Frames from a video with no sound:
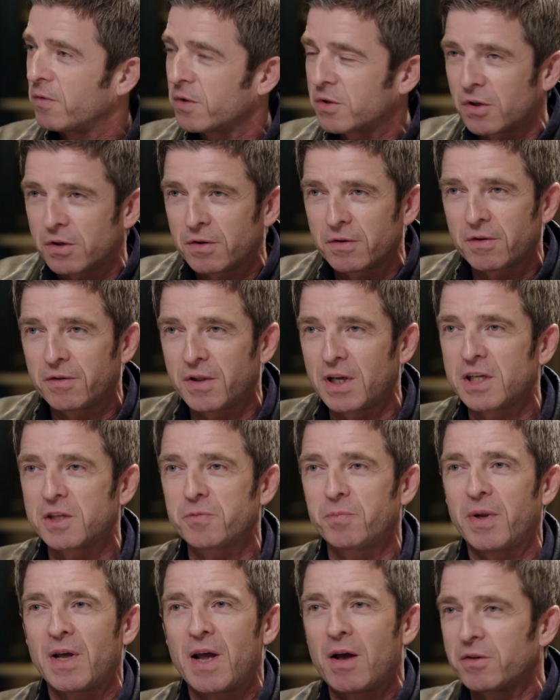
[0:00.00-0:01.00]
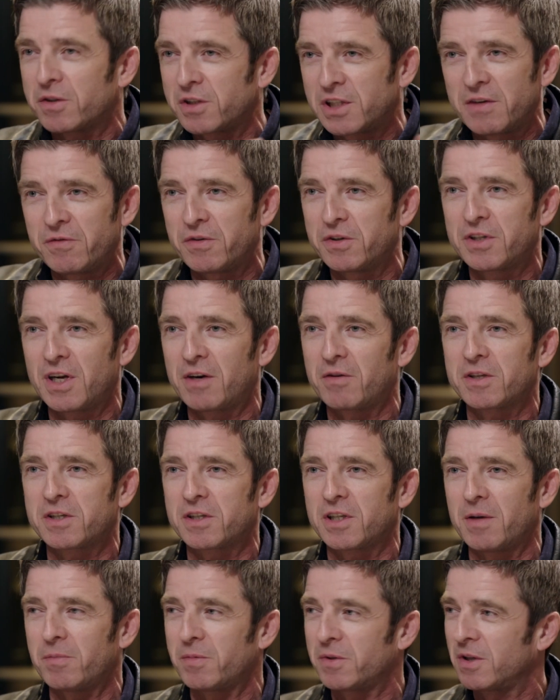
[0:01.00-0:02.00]
of a sudden things play out, Steven Gerrard
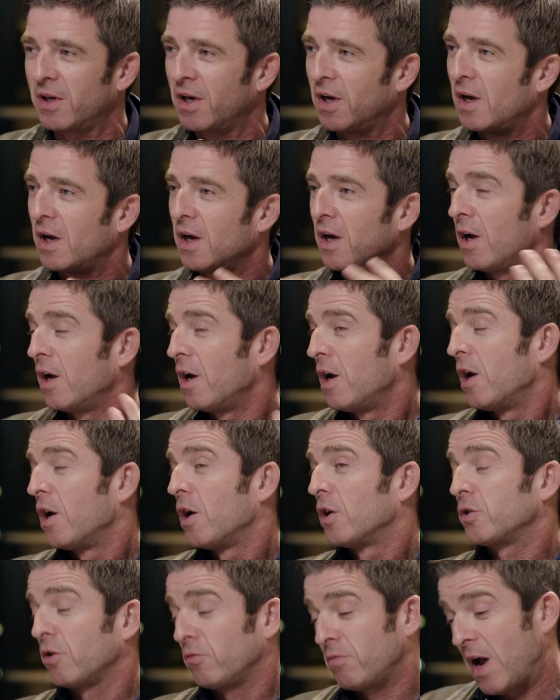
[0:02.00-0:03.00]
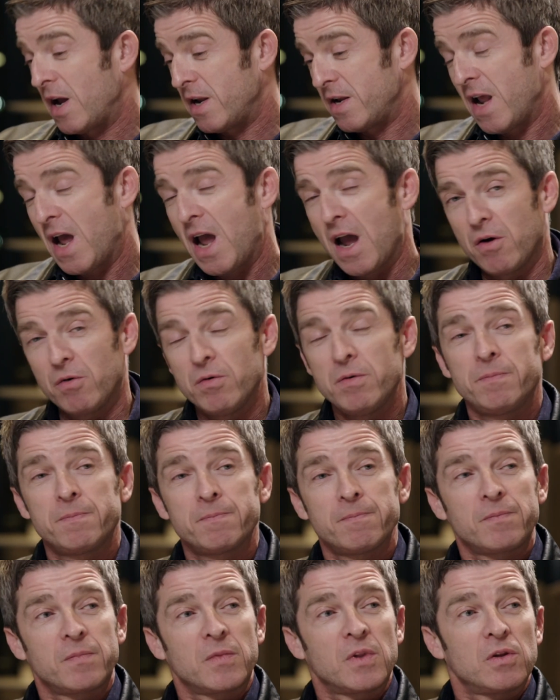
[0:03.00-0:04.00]
slips. So right now,
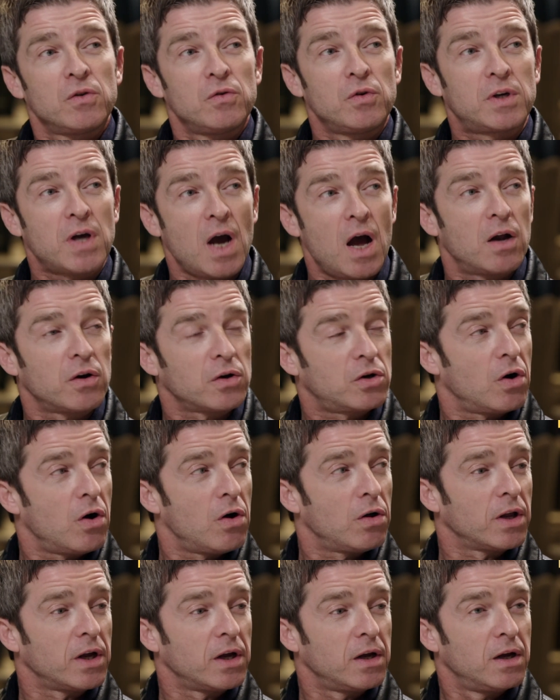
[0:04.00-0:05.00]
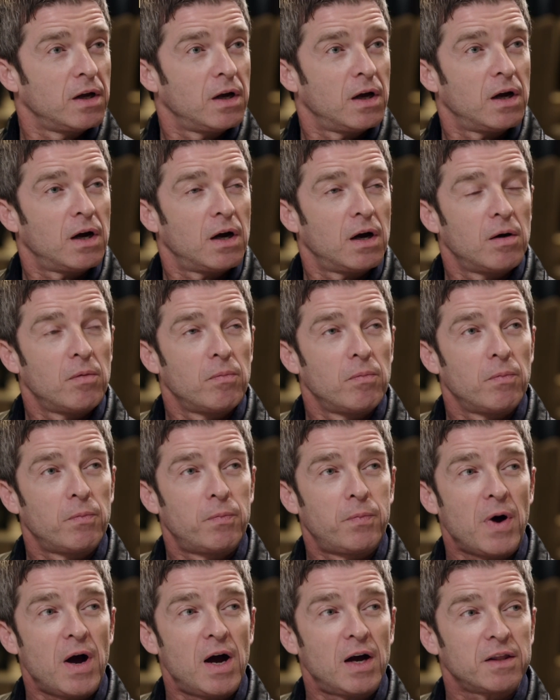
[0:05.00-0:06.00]
you can't call it.
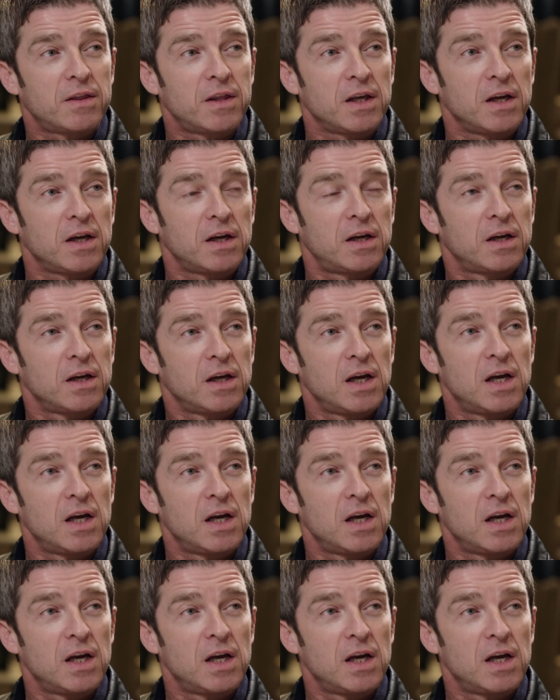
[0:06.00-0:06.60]
But I think